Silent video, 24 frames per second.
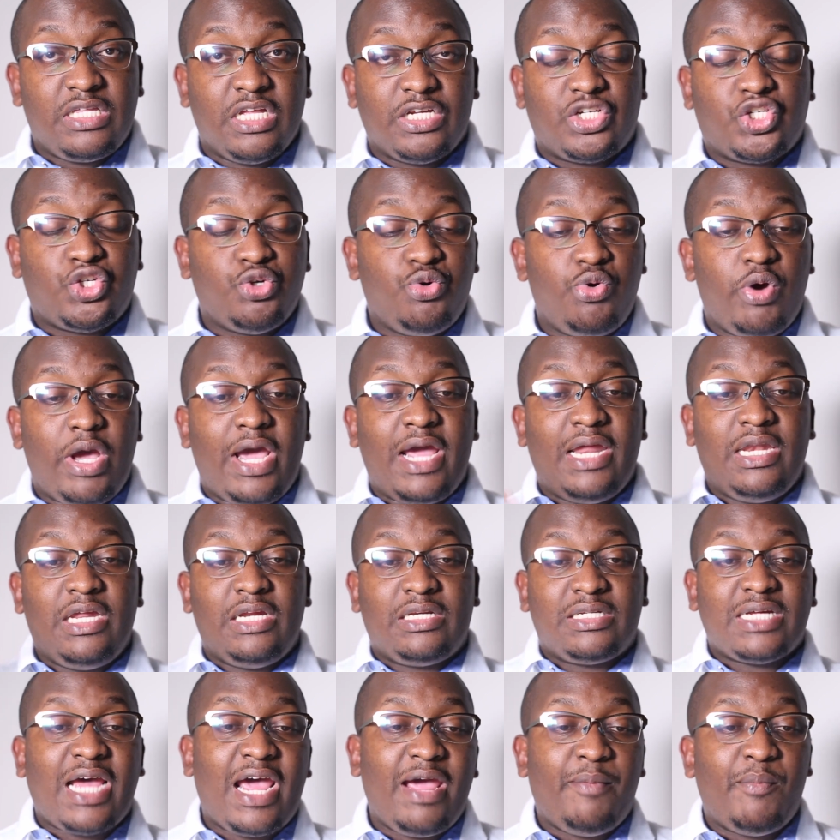the two,
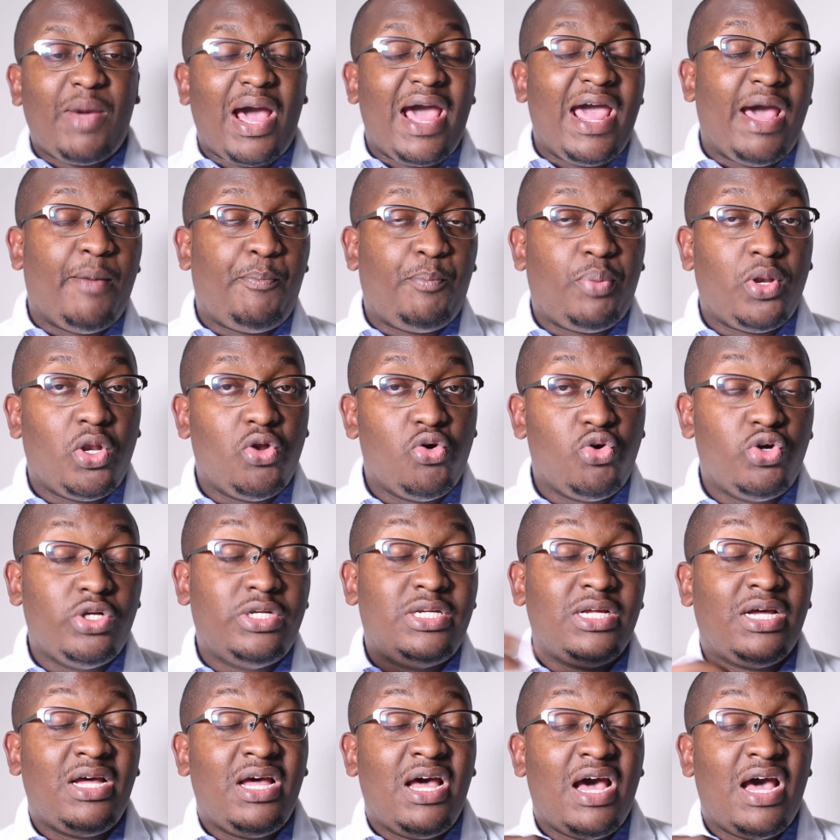anytime I upload